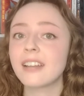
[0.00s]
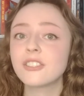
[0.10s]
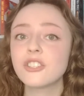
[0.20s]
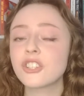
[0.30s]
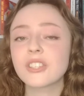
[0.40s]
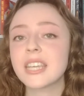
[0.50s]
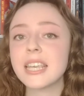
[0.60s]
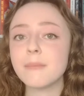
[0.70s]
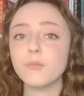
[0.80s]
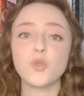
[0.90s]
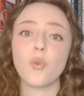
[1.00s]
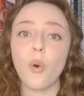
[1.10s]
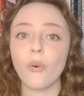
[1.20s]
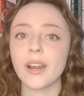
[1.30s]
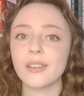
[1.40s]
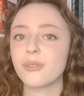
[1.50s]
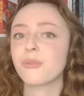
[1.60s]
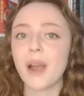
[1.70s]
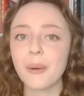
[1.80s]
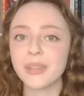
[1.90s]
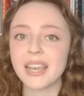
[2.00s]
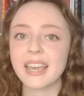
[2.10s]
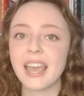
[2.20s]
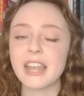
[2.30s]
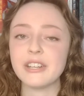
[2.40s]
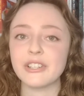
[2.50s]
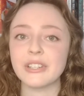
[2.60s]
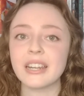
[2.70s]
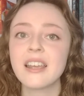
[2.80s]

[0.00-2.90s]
and to just keep drawing throughout the occasion.